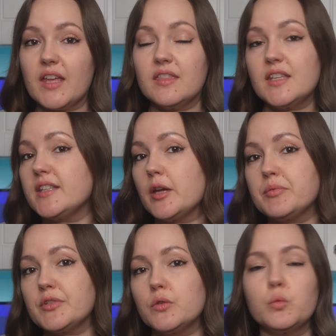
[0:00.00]
this
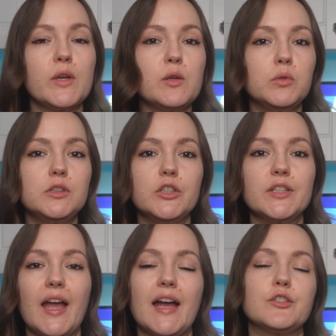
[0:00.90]
episode, we will
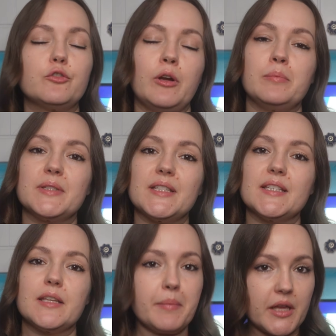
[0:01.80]
look at
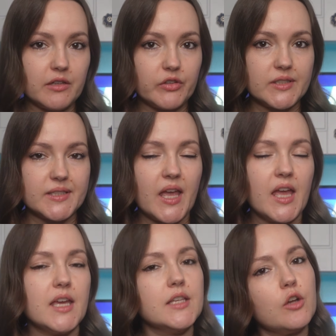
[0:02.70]
Krampus's appearance,
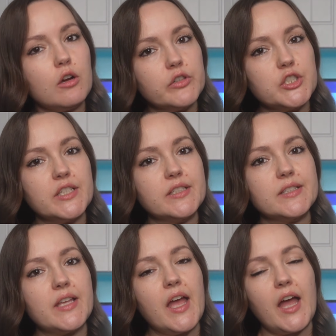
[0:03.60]
his
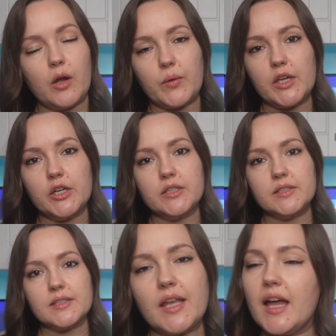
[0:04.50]
origins, how he
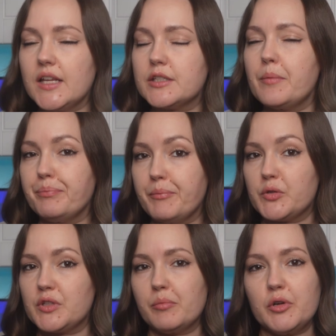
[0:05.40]
hunts, and,
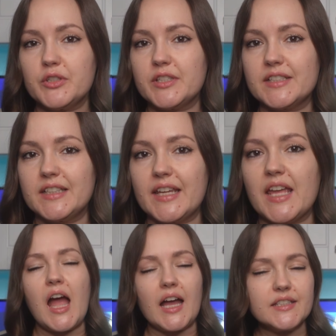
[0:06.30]
most
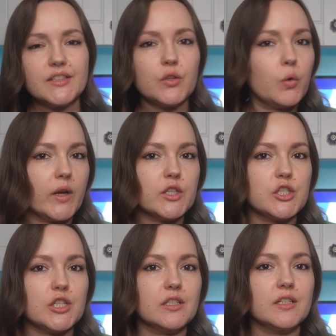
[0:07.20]
importantly, ask the
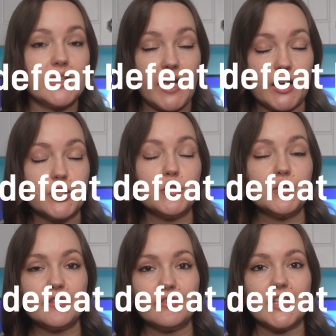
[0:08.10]
question, can you
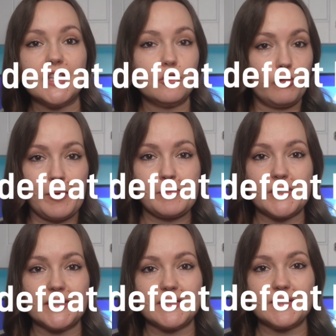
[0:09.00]
defeat the Krampus?